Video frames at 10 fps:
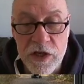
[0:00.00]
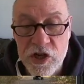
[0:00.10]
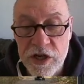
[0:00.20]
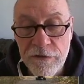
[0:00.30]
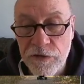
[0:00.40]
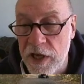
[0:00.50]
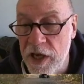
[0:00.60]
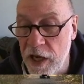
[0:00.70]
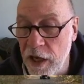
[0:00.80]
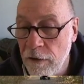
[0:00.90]
the Shift
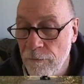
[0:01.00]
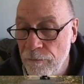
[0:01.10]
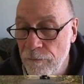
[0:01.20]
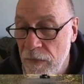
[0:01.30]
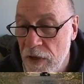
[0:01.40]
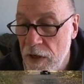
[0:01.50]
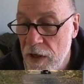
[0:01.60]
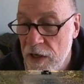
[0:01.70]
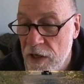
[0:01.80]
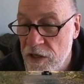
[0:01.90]
key,
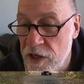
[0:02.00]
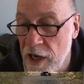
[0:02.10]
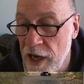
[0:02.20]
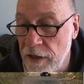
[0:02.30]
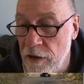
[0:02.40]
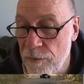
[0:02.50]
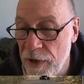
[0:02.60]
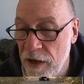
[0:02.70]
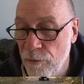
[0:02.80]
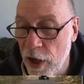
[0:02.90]
select the
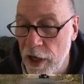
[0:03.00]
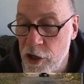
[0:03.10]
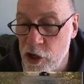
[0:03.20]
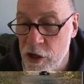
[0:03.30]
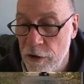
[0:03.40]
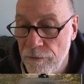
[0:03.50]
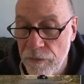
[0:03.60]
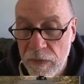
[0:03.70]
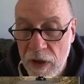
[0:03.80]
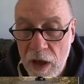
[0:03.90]
B brush,
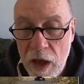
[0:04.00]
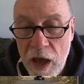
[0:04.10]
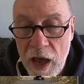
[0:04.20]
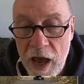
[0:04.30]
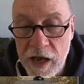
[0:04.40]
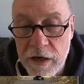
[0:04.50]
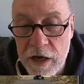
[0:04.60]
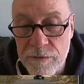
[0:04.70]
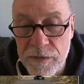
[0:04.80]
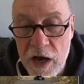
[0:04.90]
and
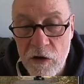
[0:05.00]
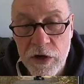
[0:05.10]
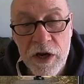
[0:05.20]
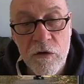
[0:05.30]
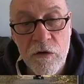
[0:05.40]
come down here